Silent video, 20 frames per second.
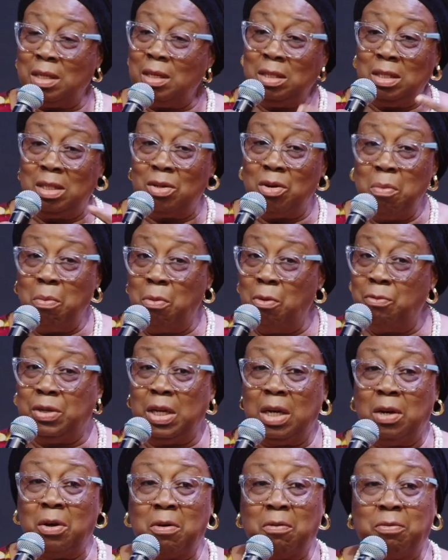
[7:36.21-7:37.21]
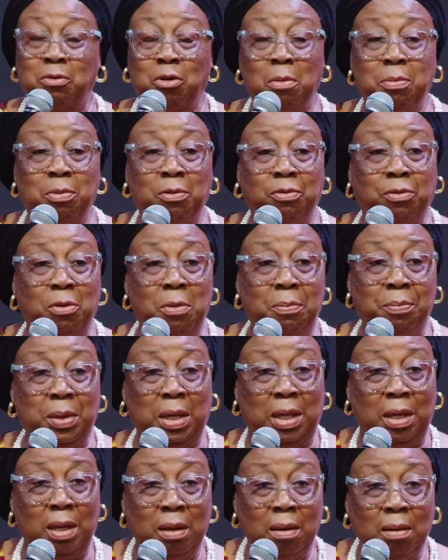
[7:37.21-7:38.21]
she's removed a lot of trouble from
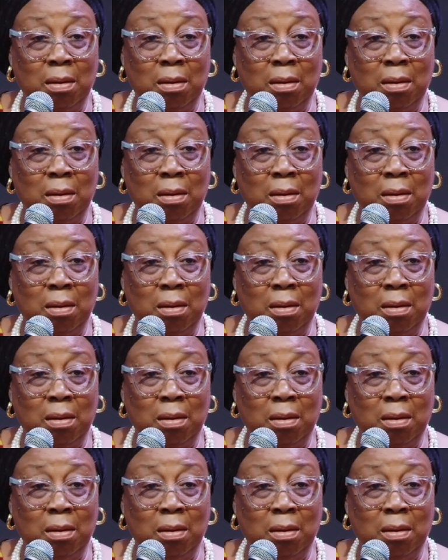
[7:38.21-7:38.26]
me.